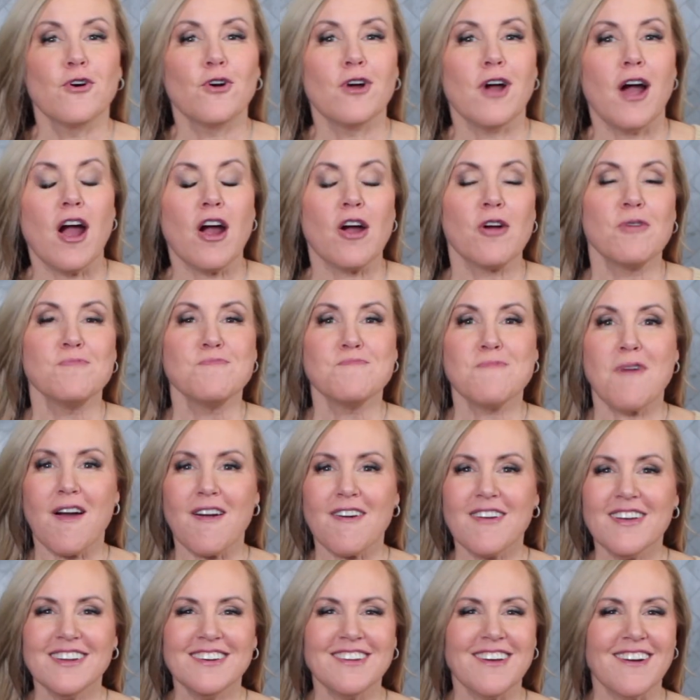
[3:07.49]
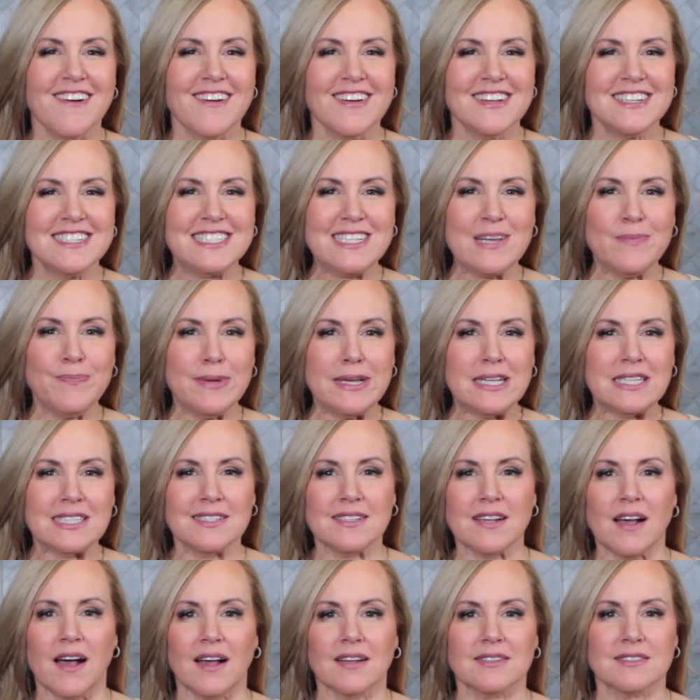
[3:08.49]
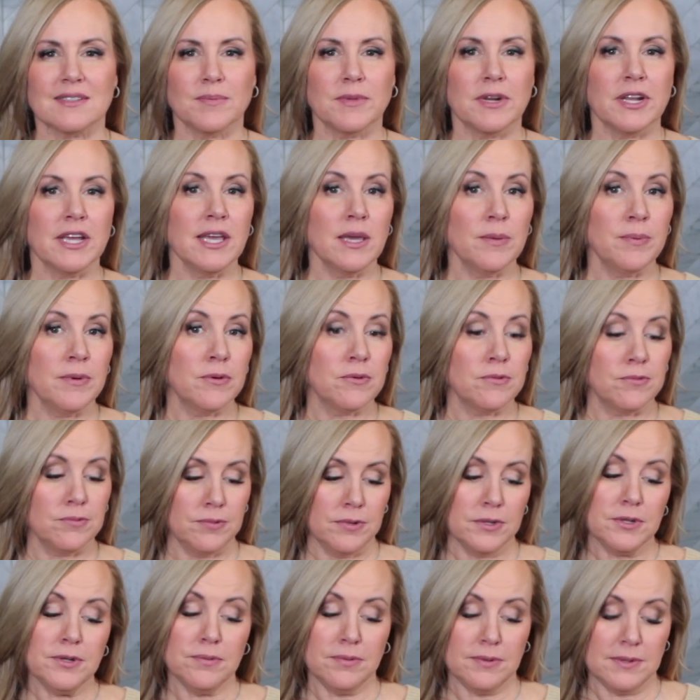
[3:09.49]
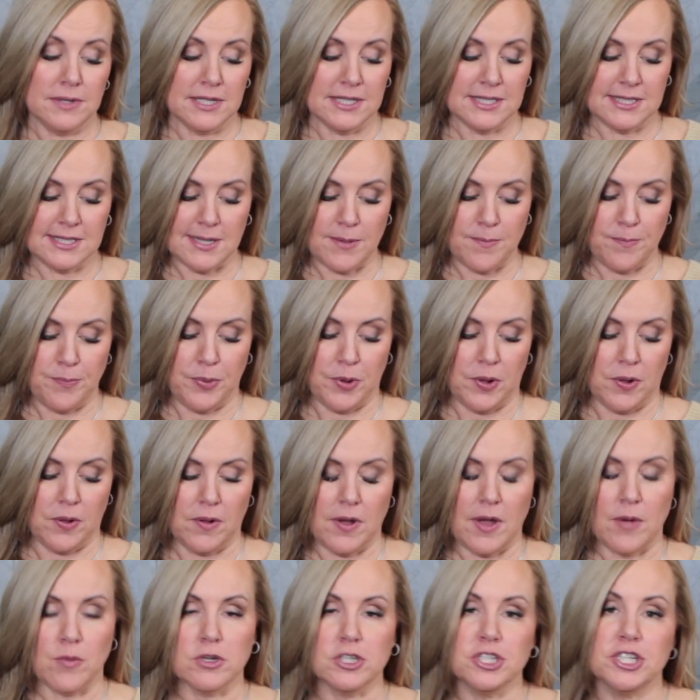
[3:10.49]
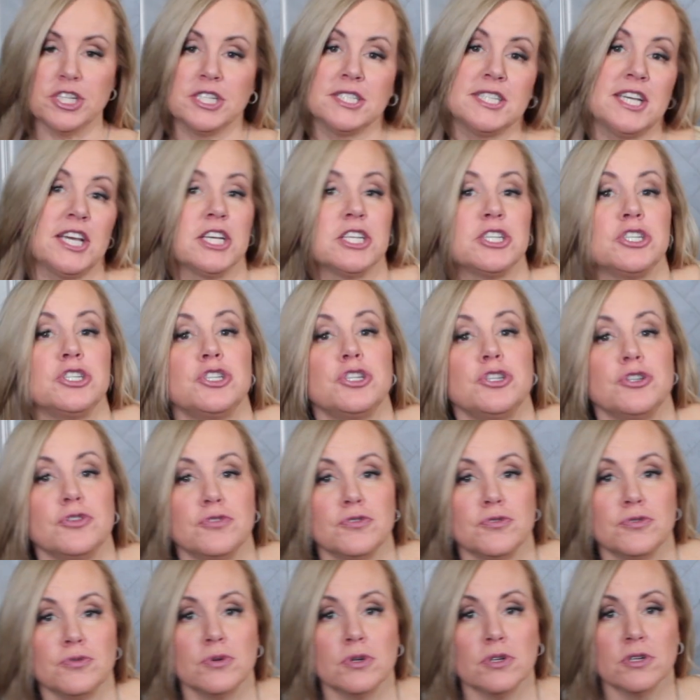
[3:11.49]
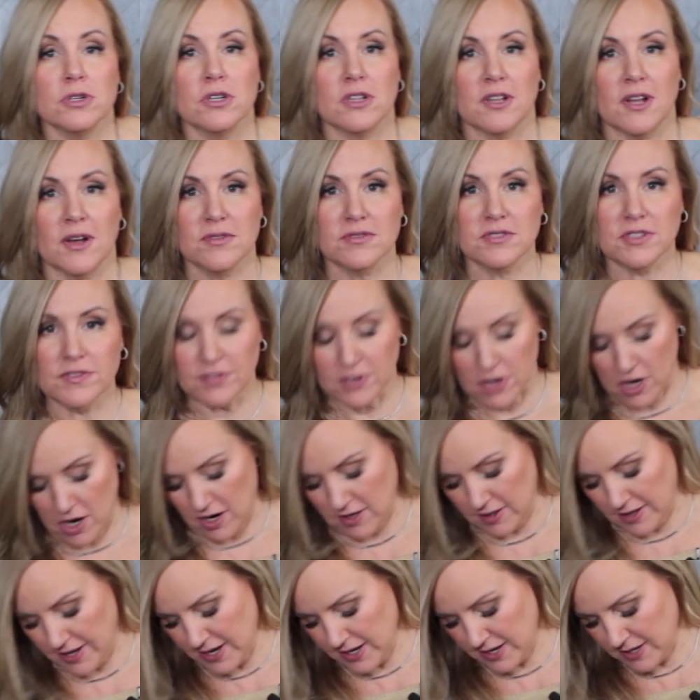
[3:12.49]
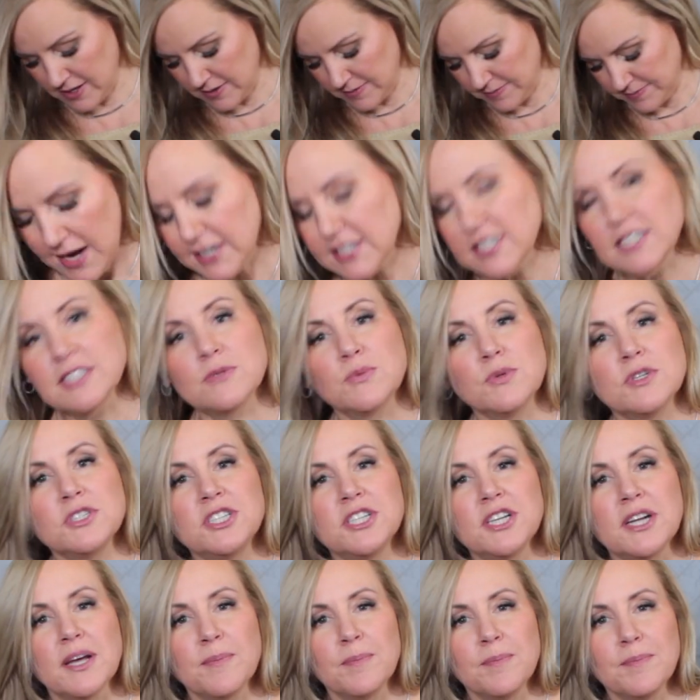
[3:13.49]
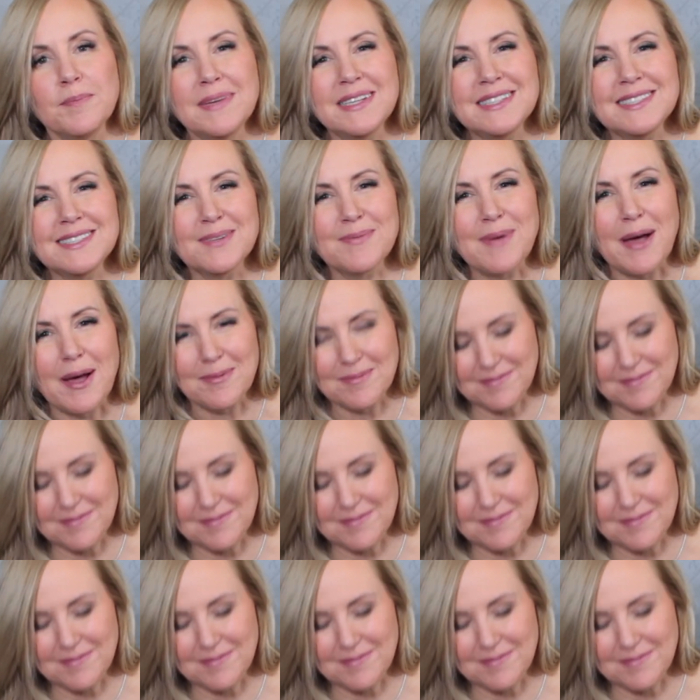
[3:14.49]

For our marinara dipping sauce, I'm going to keep it really, really simple. I want you to take 2 cloves of garlic, and I just want you to mince them